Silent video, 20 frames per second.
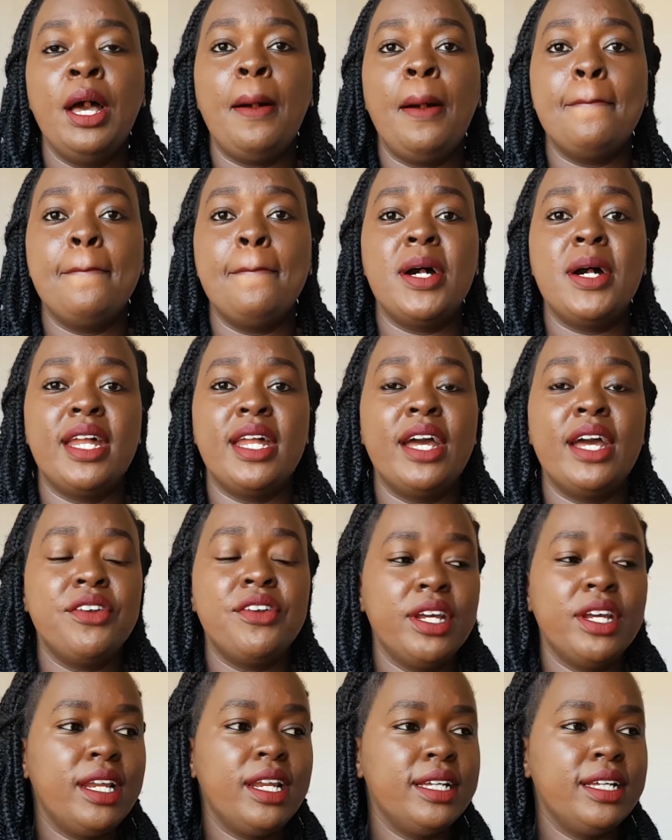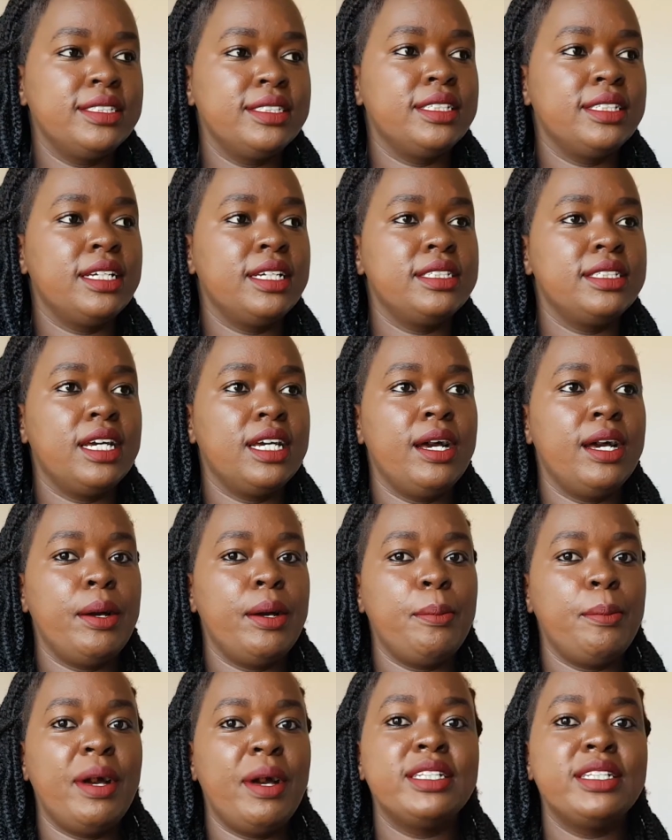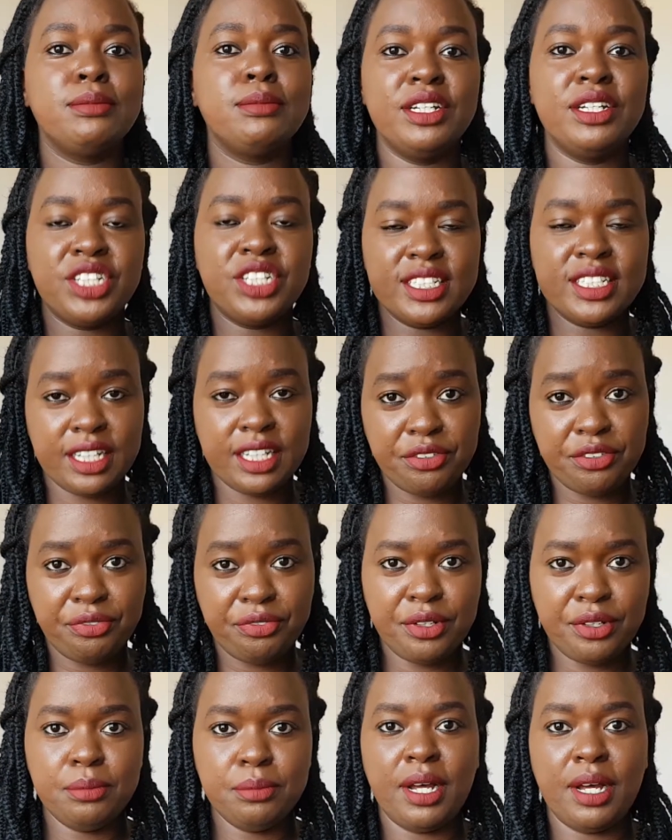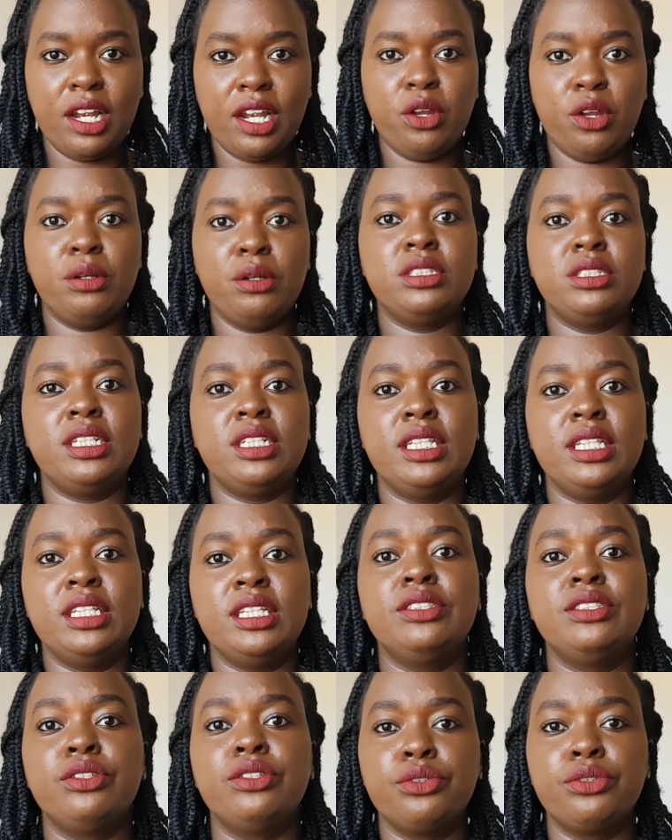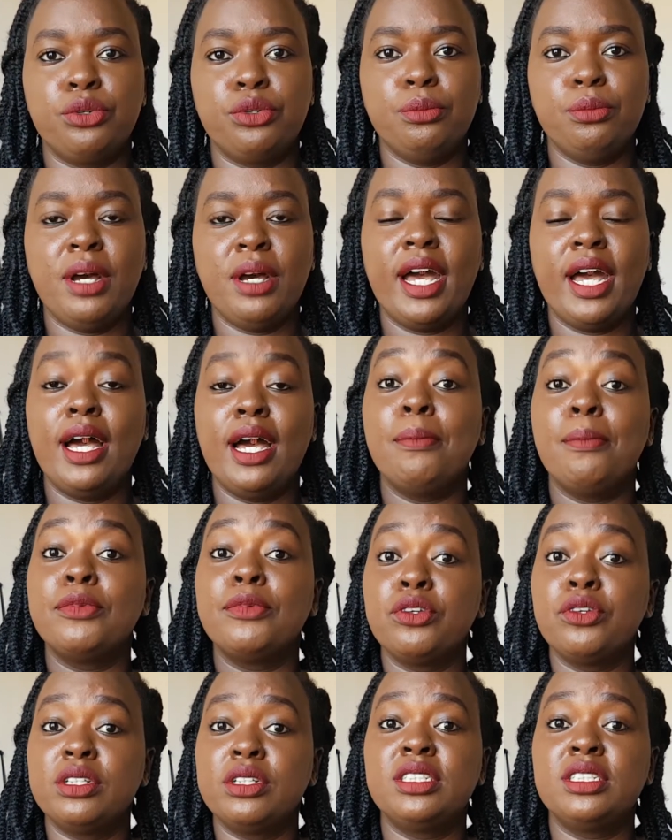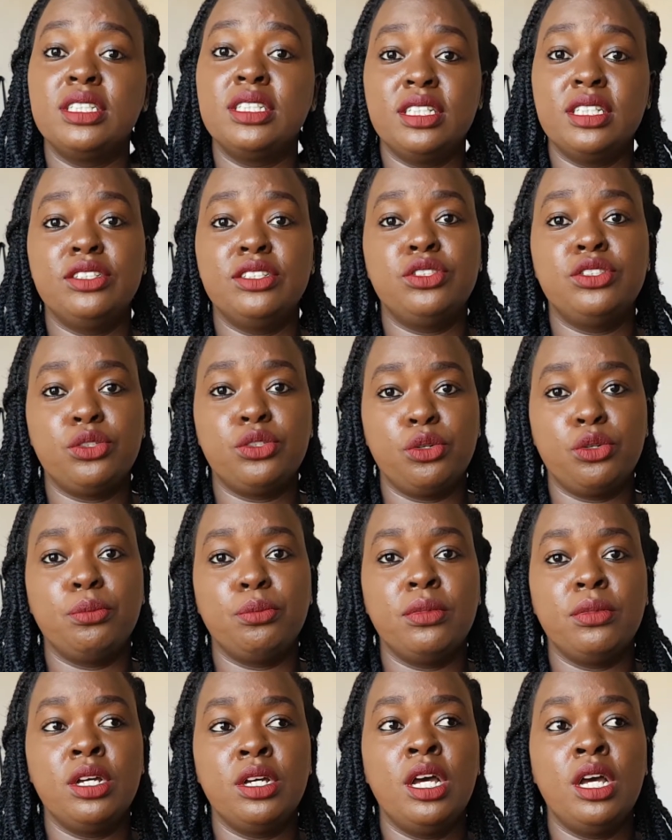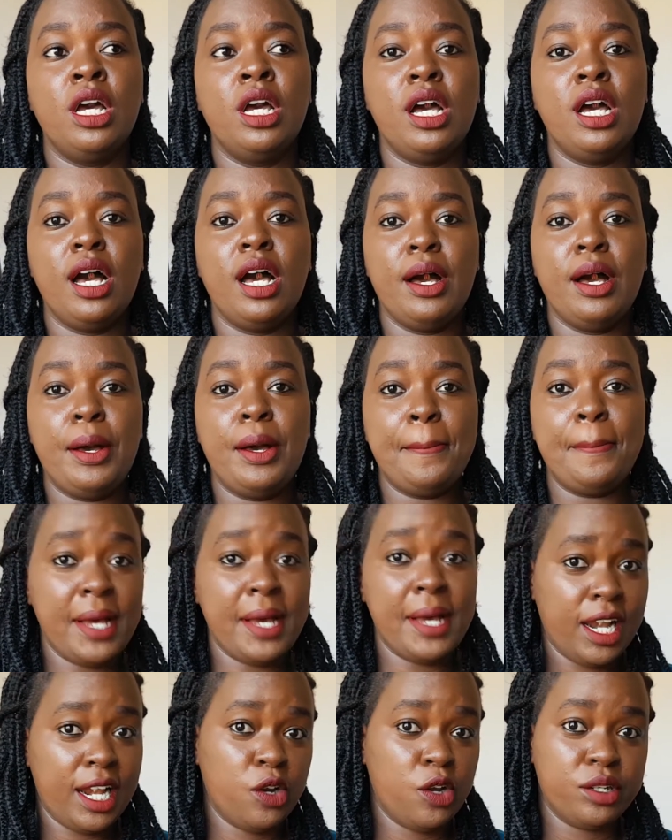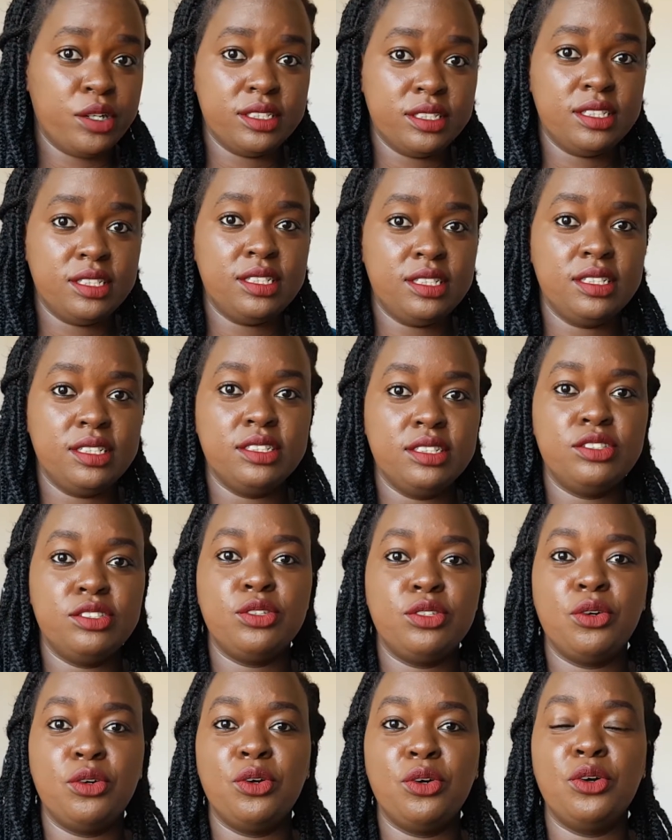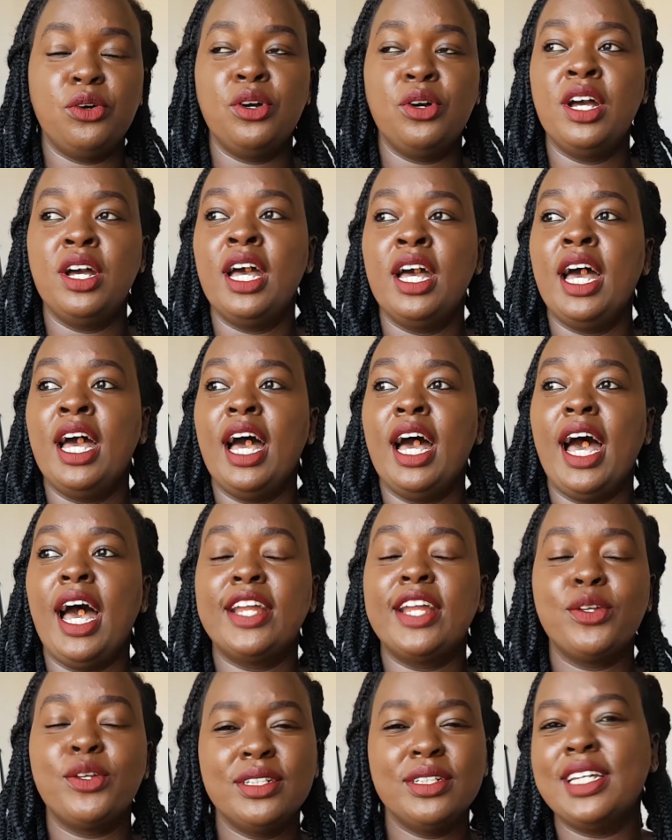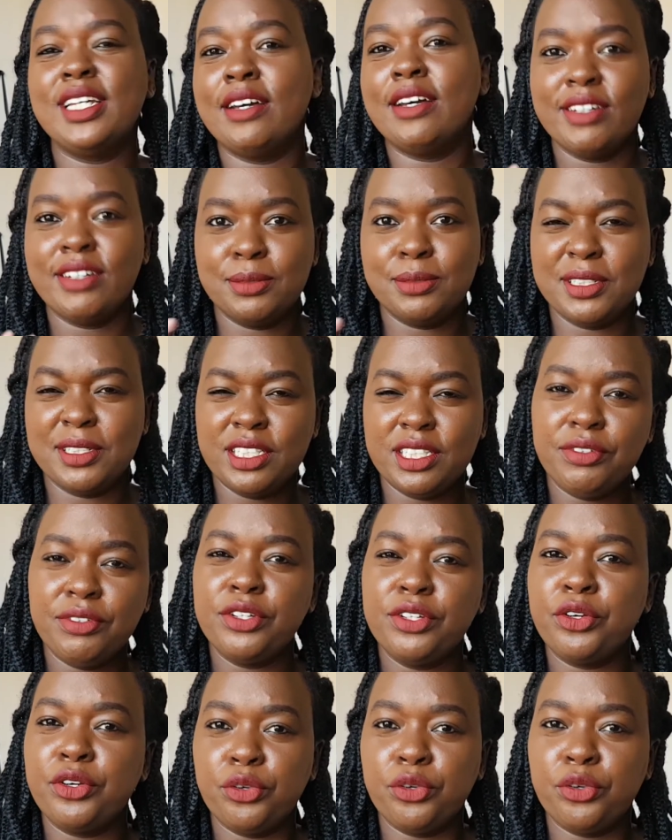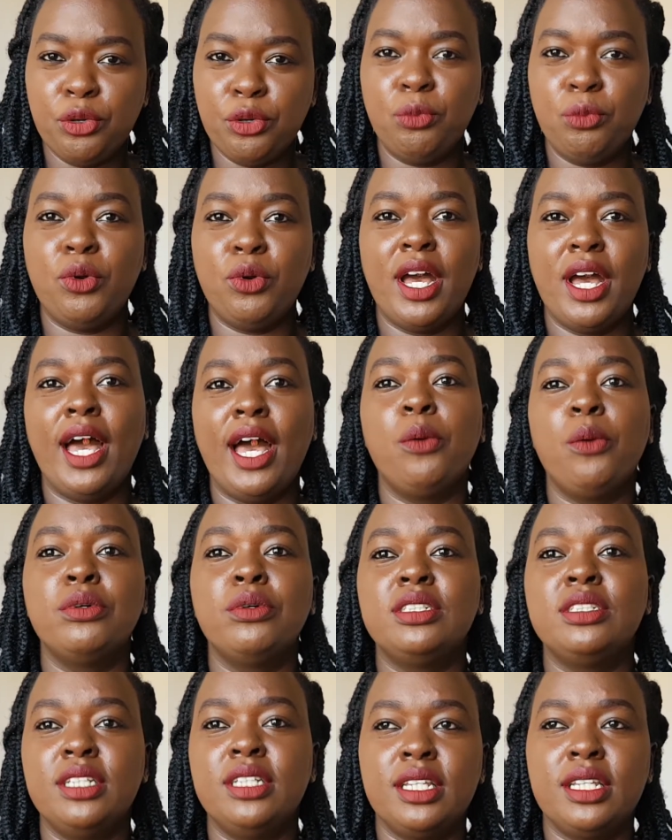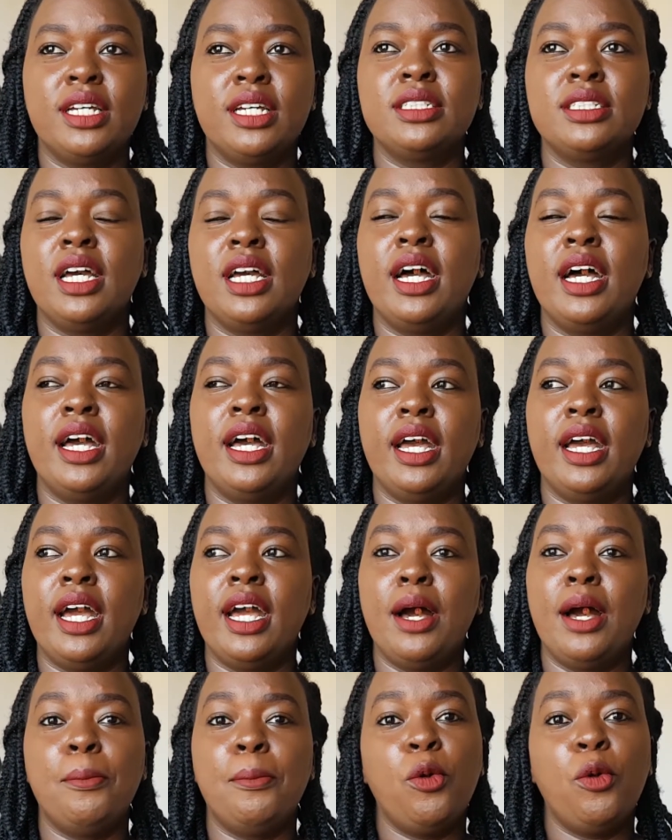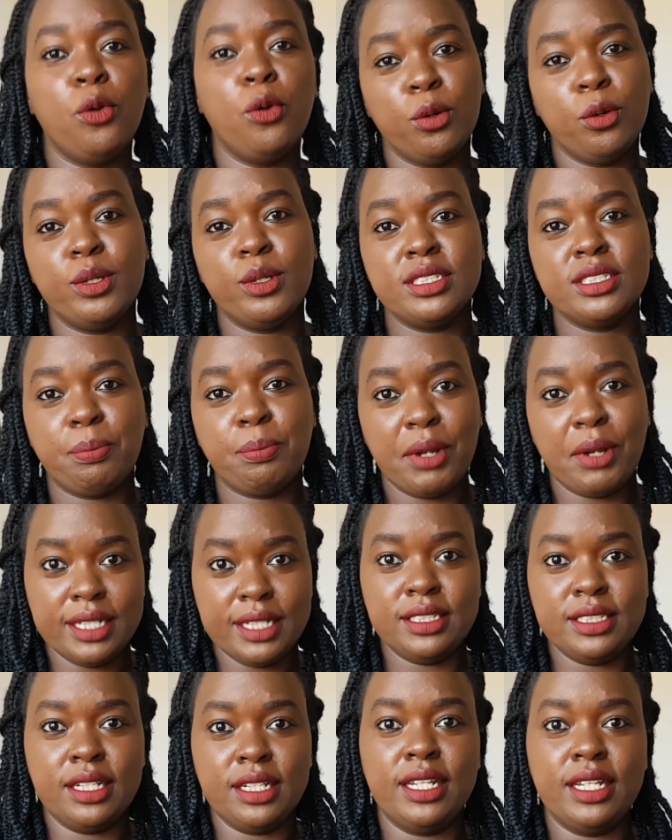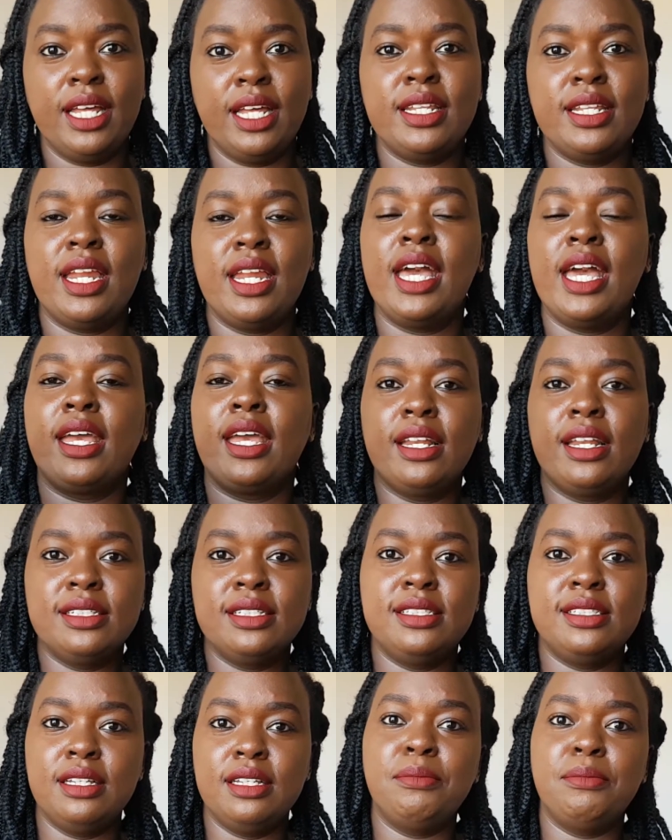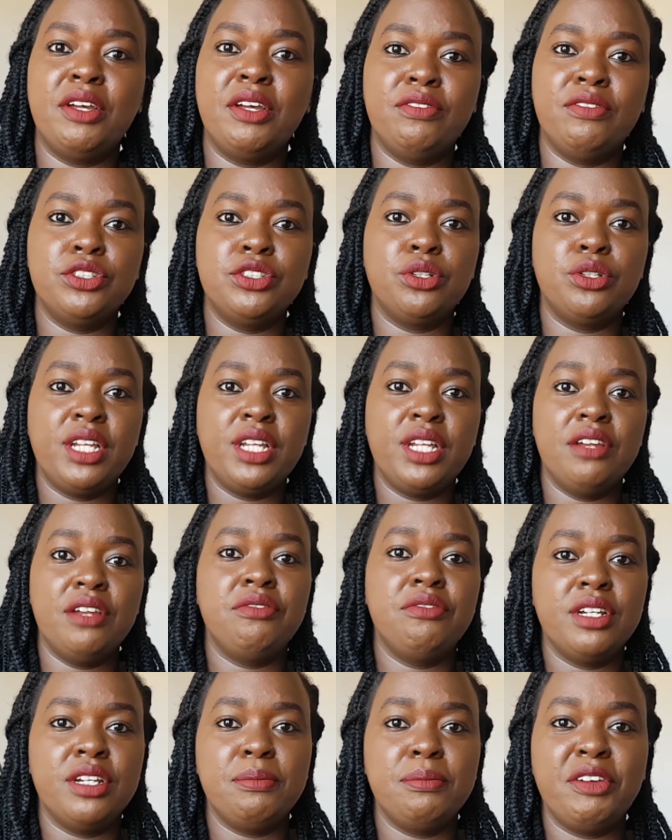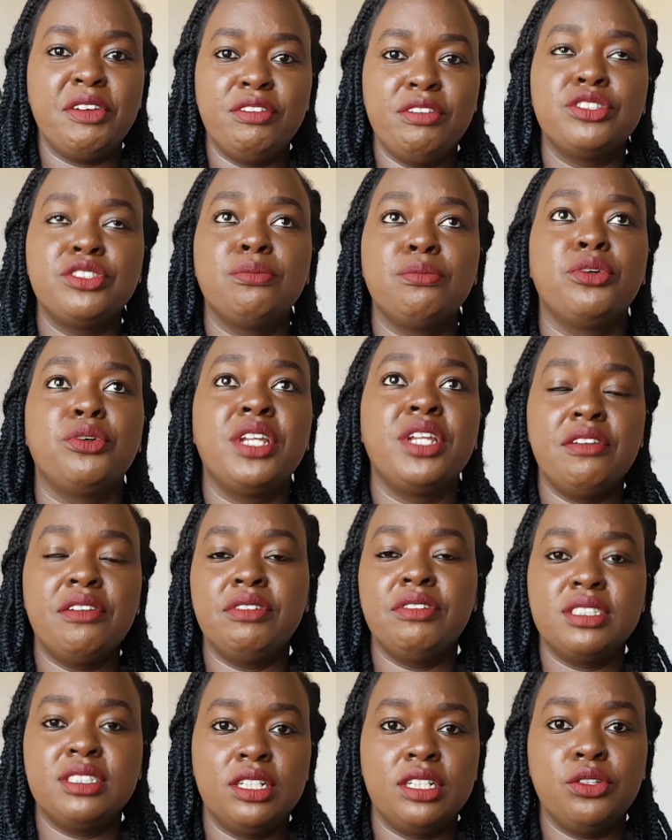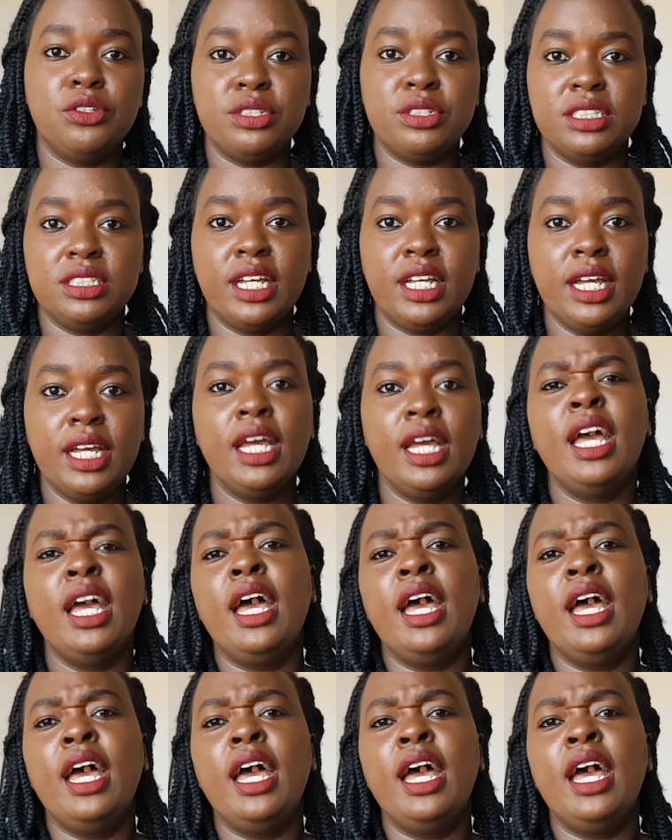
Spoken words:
But I realized that as much as I film a lot in this room, I am not in this room a lot. So I don't have a specific room where I would say that I am always planted there, that I can see my vision board every single day.